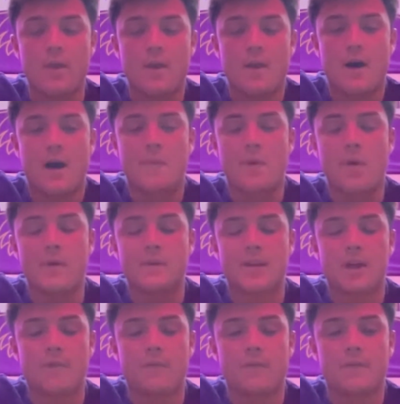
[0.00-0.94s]
I'm always
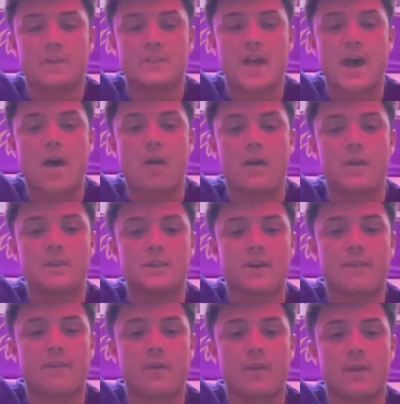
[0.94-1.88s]
down for the challenge.
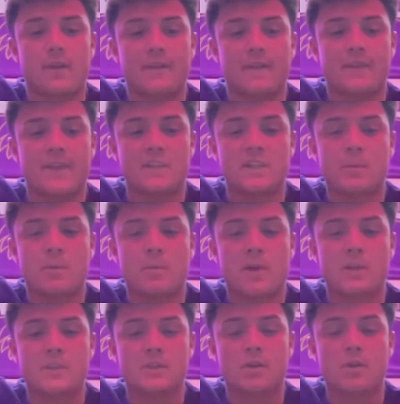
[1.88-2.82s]
I've got that chip on
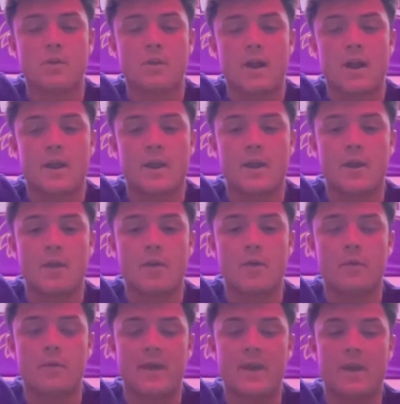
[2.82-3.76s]
my shoulder, and I
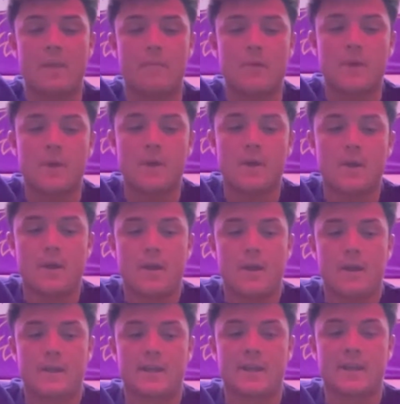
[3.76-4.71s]
know that I
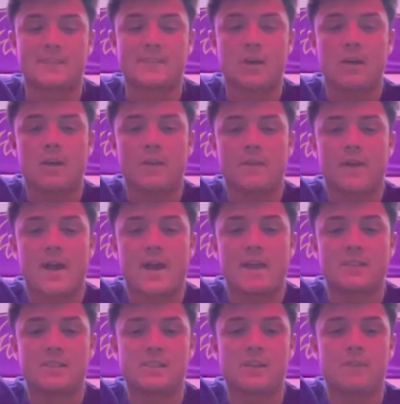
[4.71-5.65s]
can excel at the
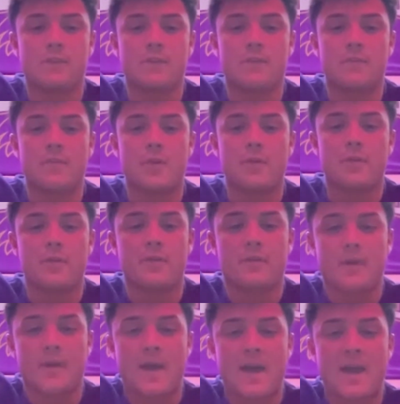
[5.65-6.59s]
highest level in both the
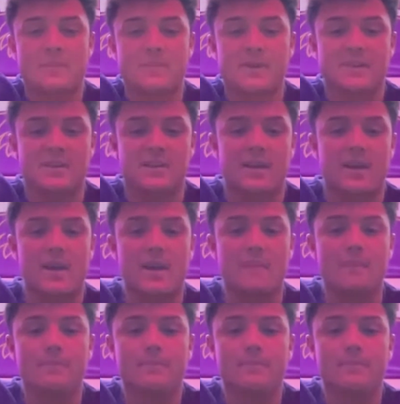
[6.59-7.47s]
aspects of the game.